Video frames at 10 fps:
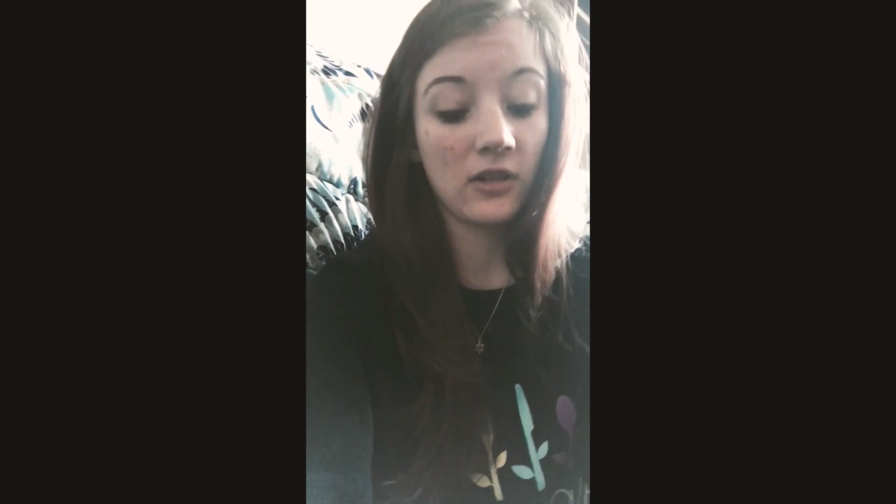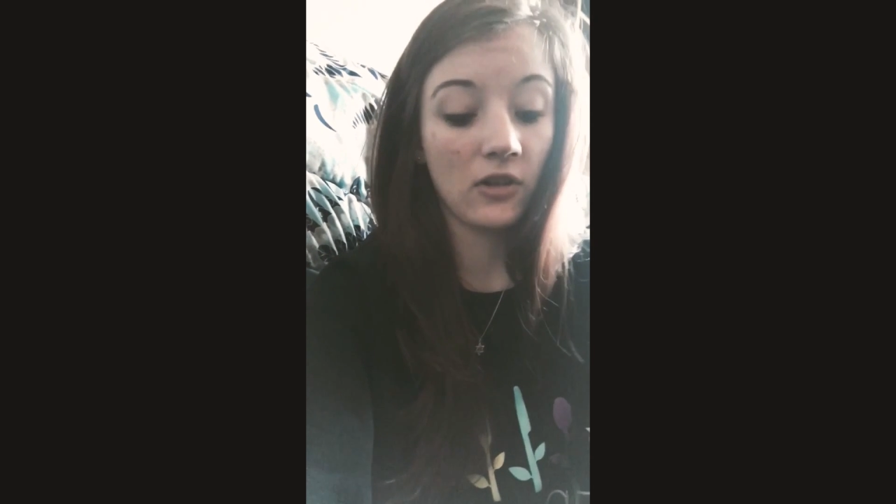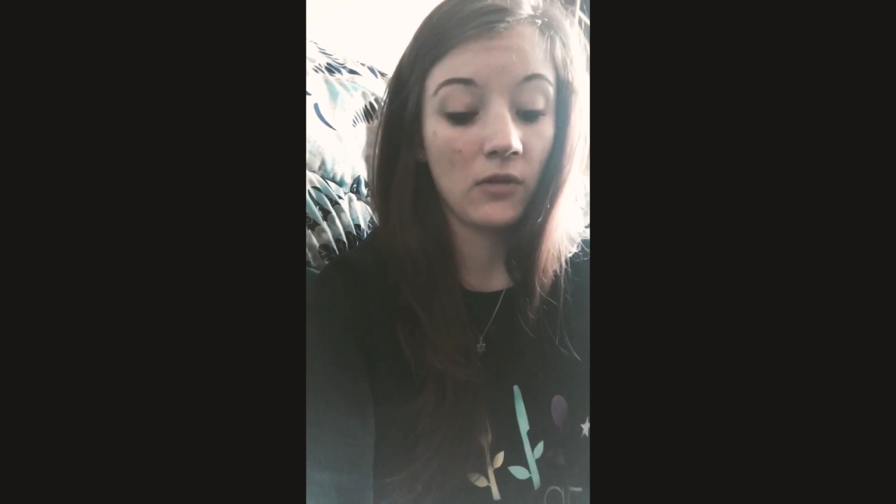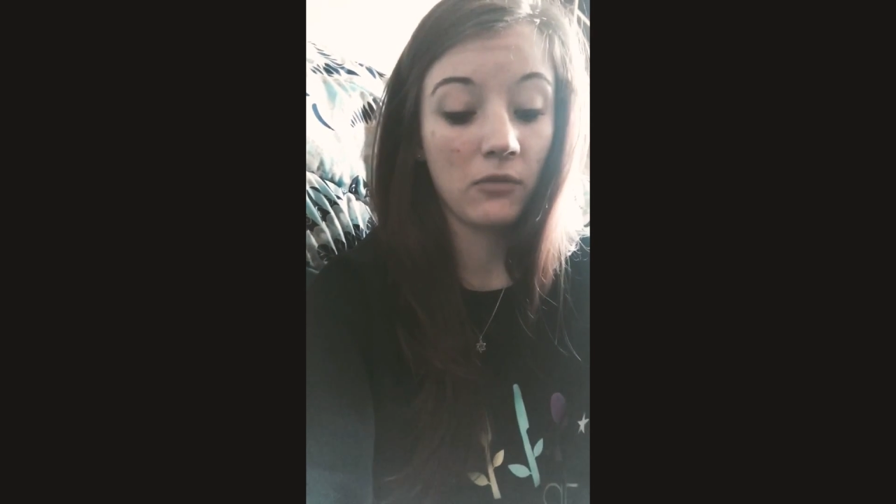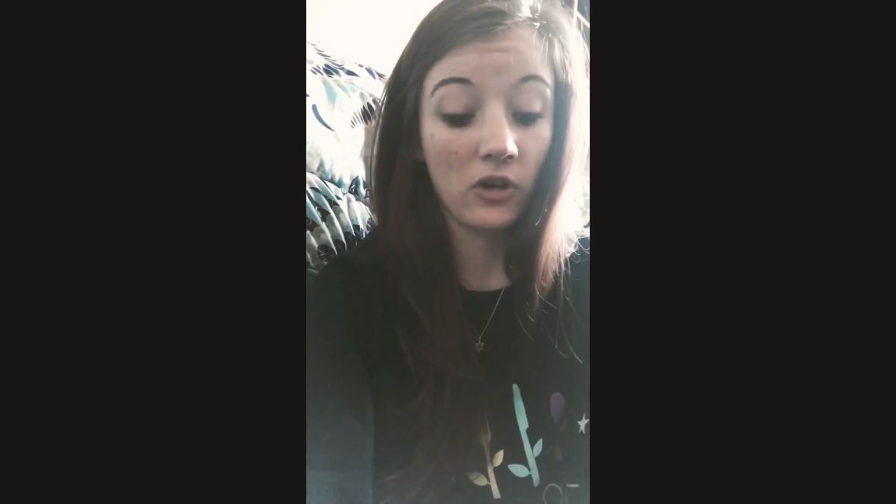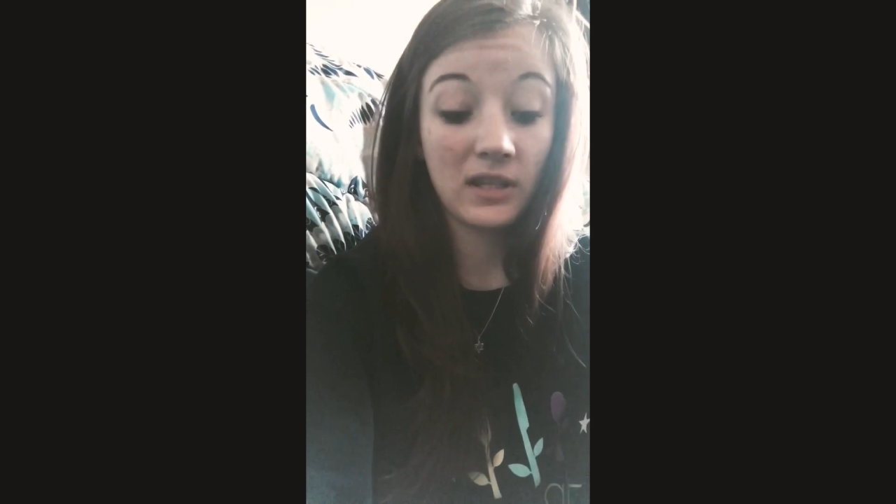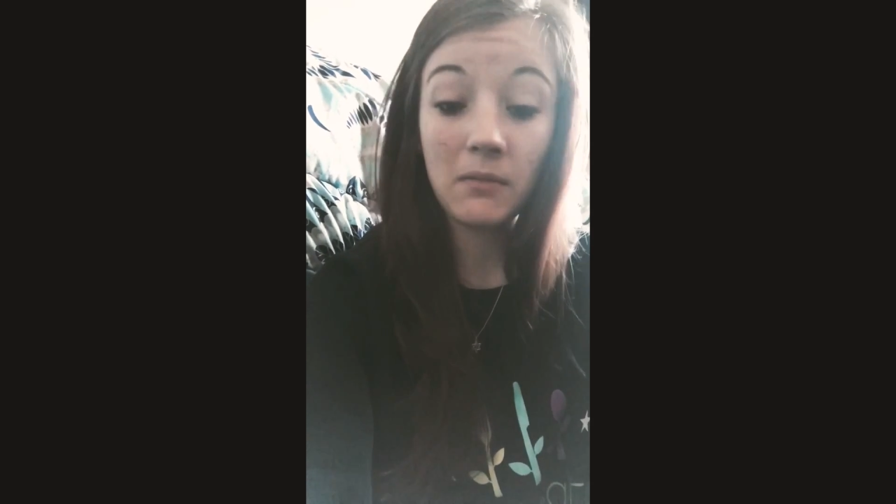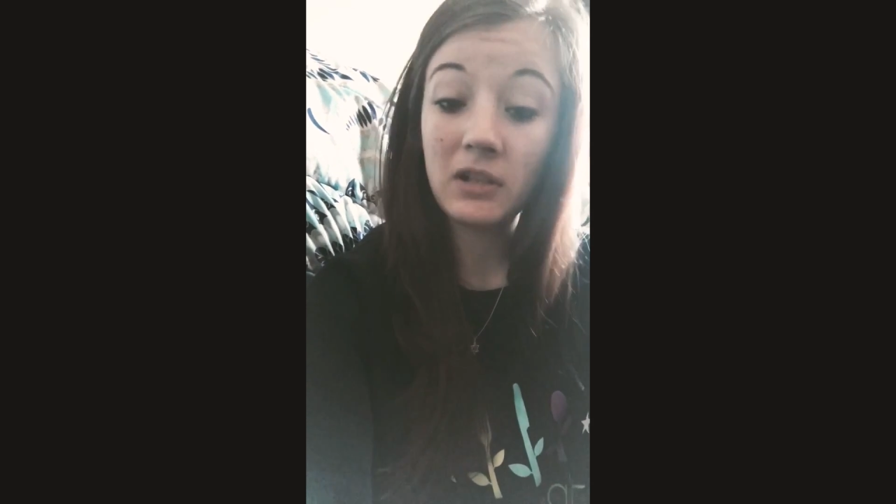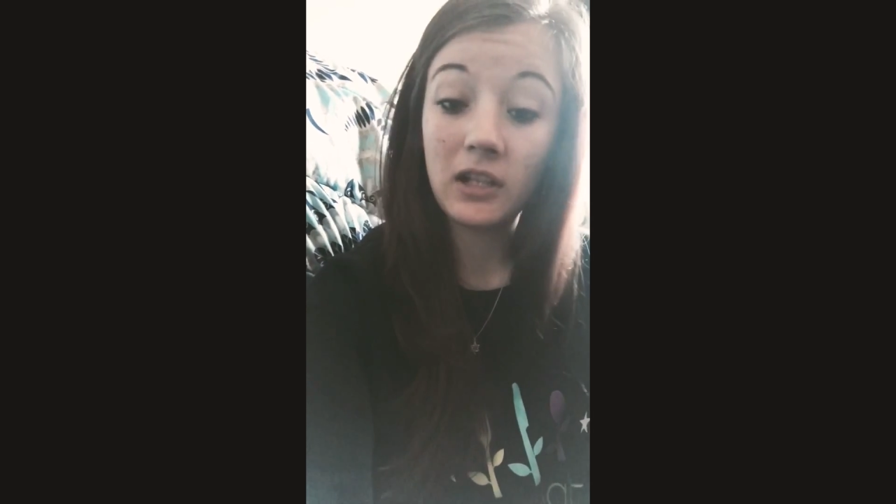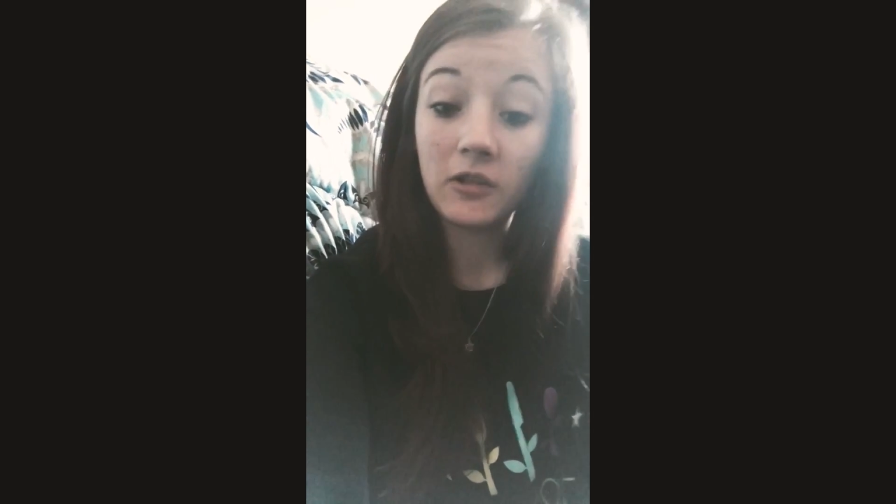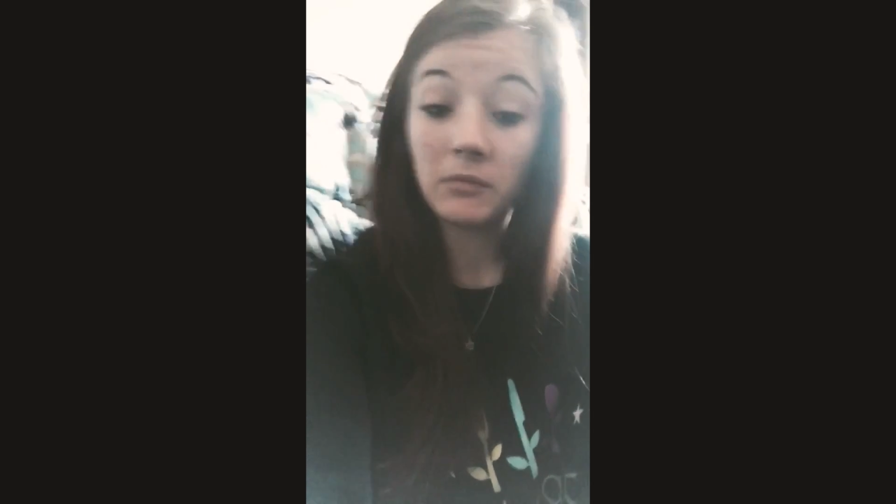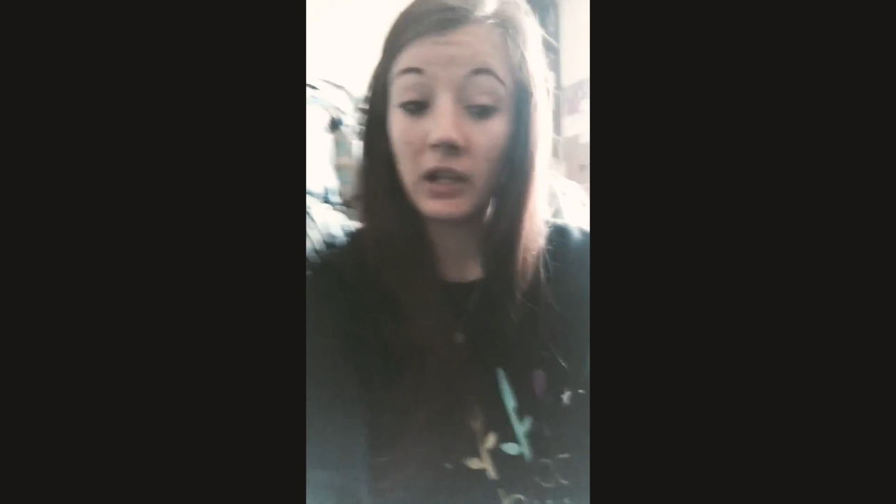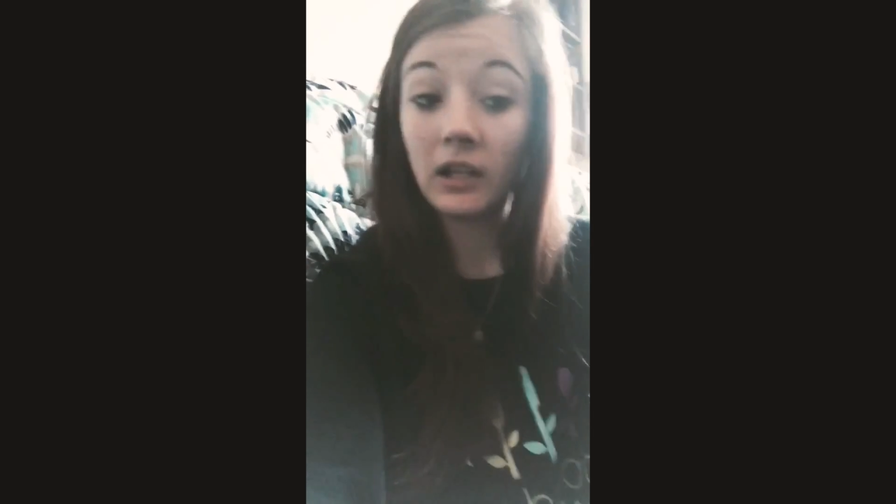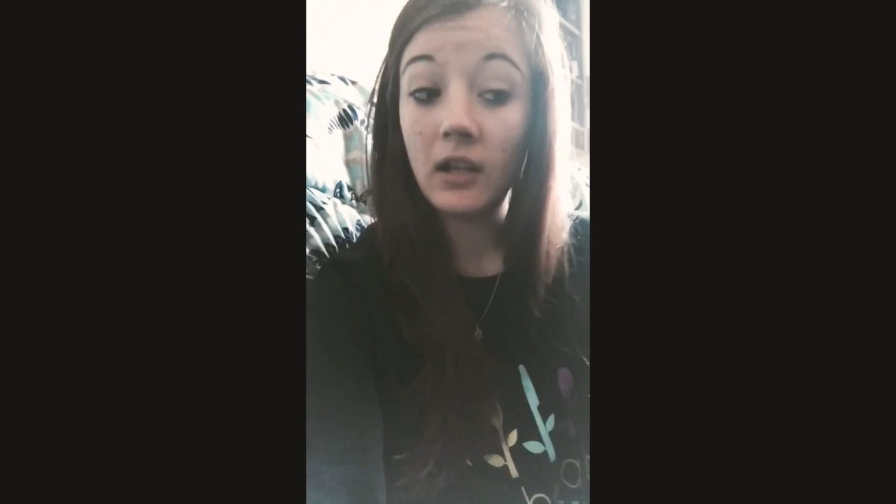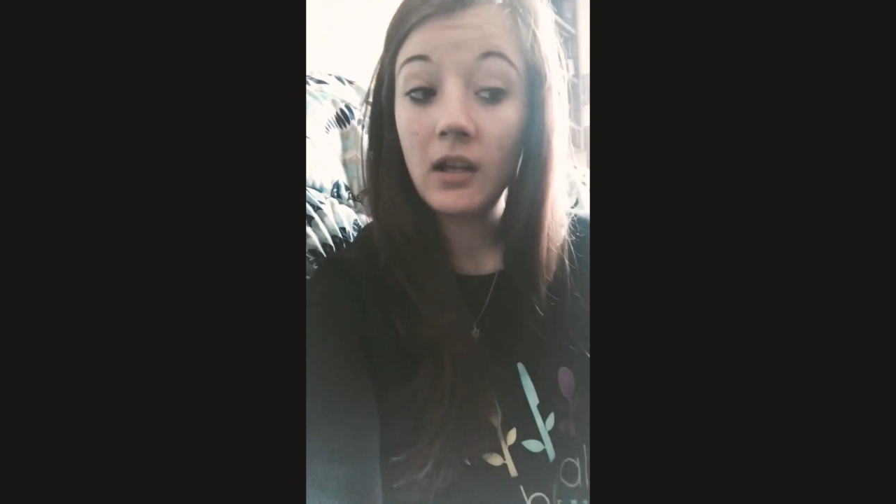certain proximity of
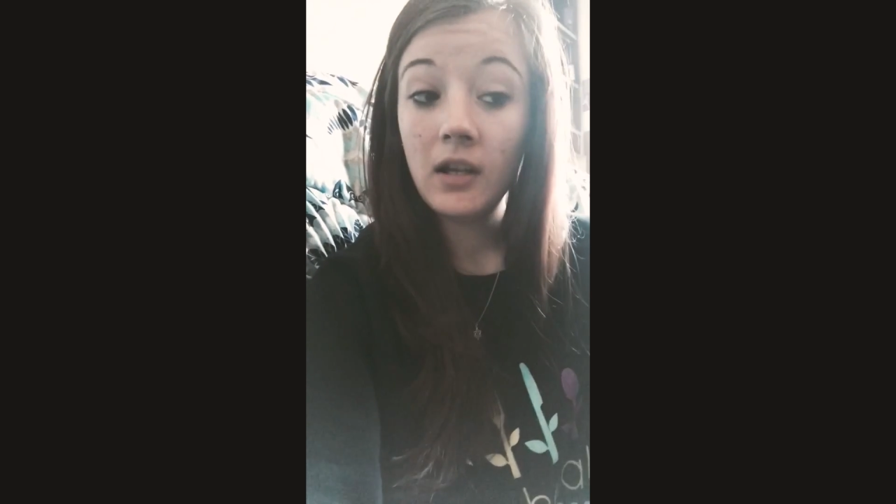me.